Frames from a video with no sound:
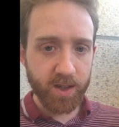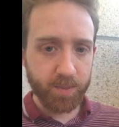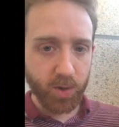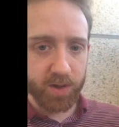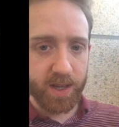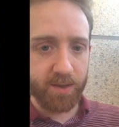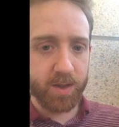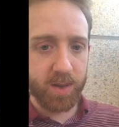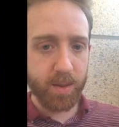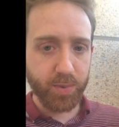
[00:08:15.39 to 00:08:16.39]
because books have
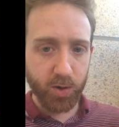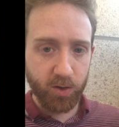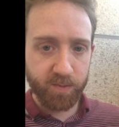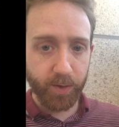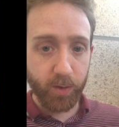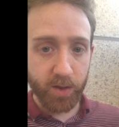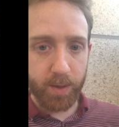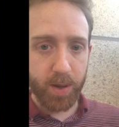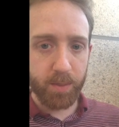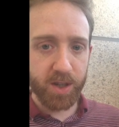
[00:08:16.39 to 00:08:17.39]
to be approved before
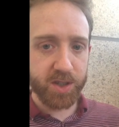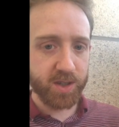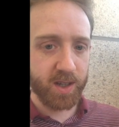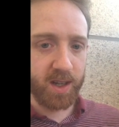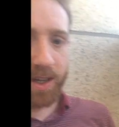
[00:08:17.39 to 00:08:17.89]
they're published.